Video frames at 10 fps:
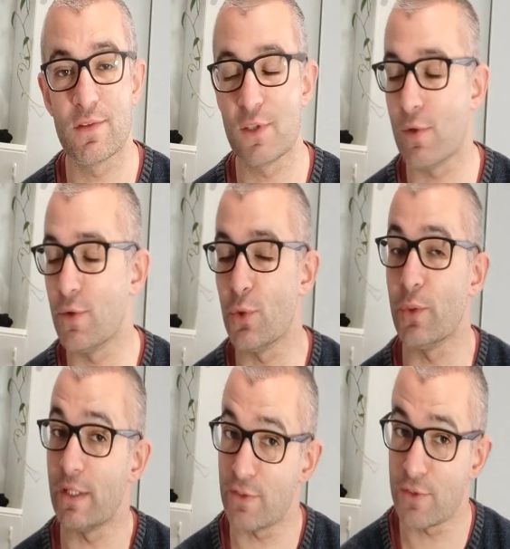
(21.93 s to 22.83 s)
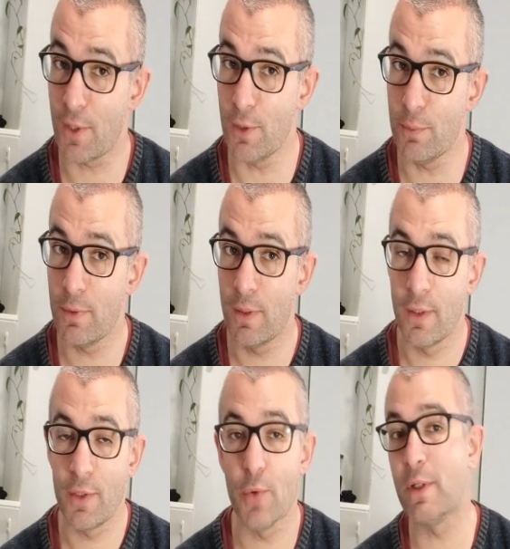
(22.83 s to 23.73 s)
So you'll need a scope,
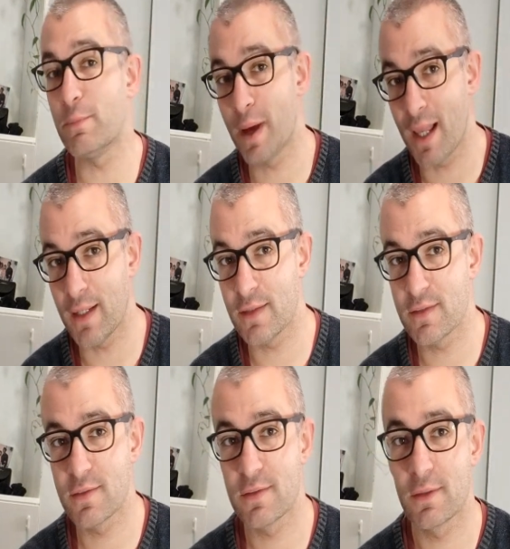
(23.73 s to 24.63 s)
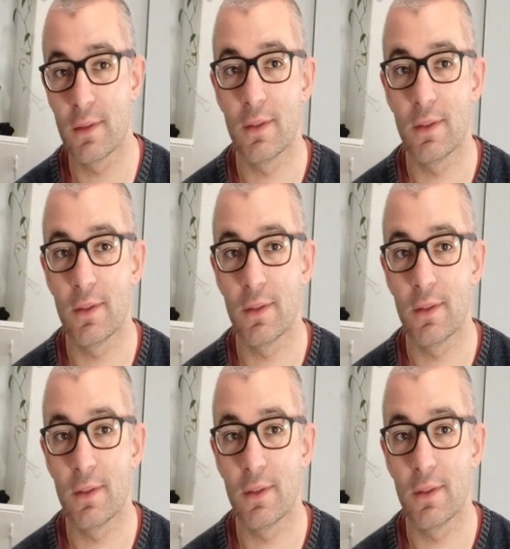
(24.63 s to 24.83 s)
you'll need pellets,